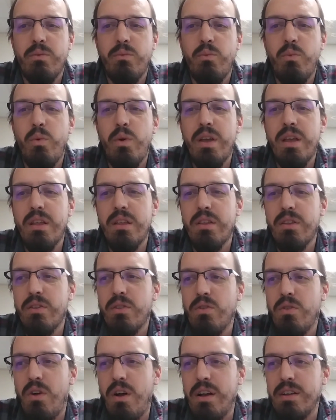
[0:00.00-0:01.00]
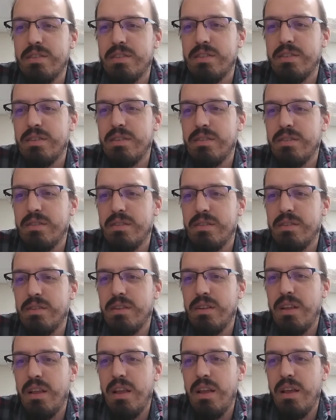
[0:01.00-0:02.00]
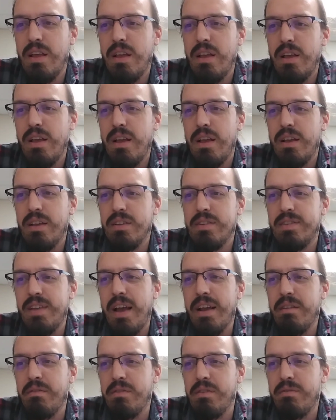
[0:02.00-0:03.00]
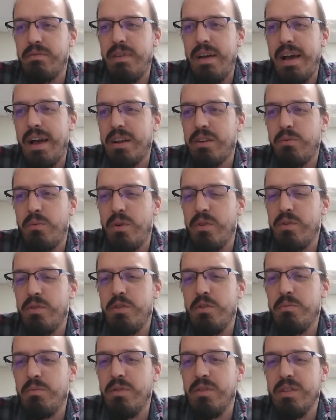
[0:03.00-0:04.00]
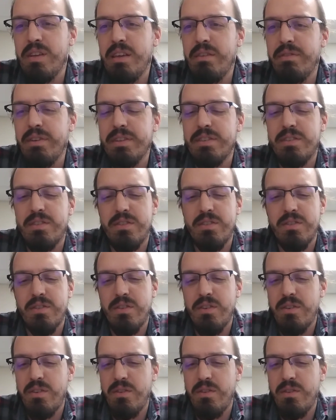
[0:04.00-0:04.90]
We lost sight of the fact, whether you believe it's